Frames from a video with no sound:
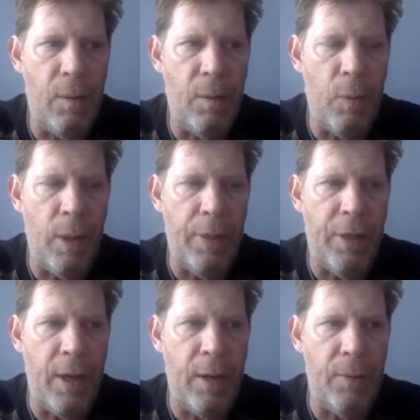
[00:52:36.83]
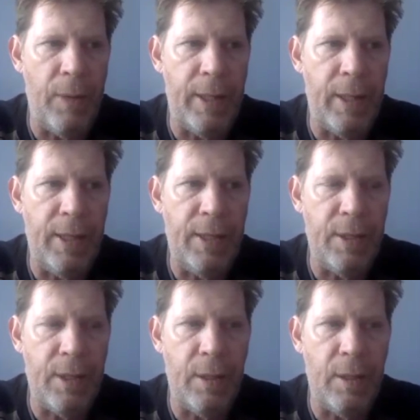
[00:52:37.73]
and well thought out
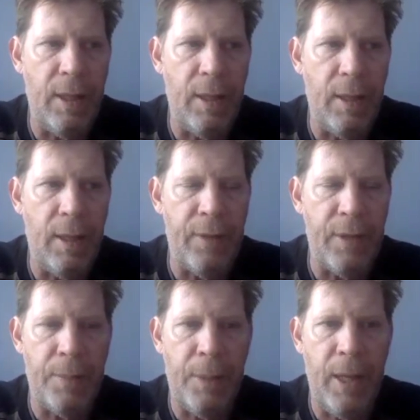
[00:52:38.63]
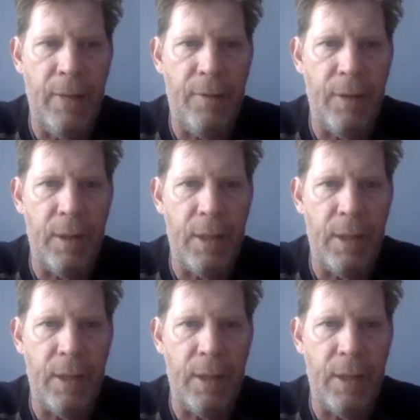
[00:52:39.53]
regulations, it le levels the playing field.